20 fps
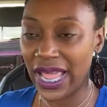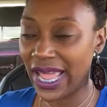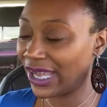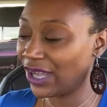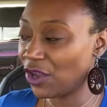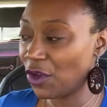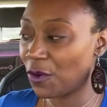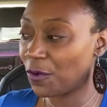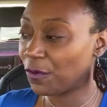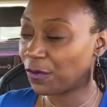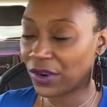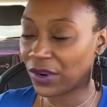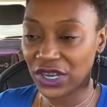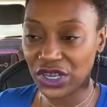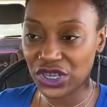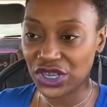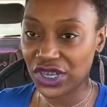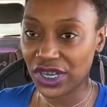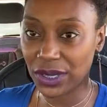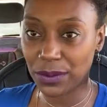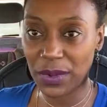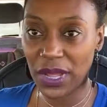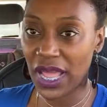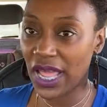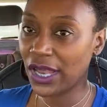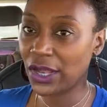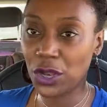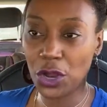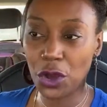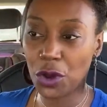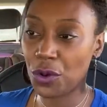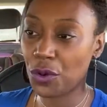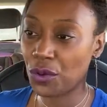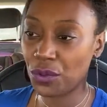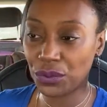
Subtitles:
no friendship, no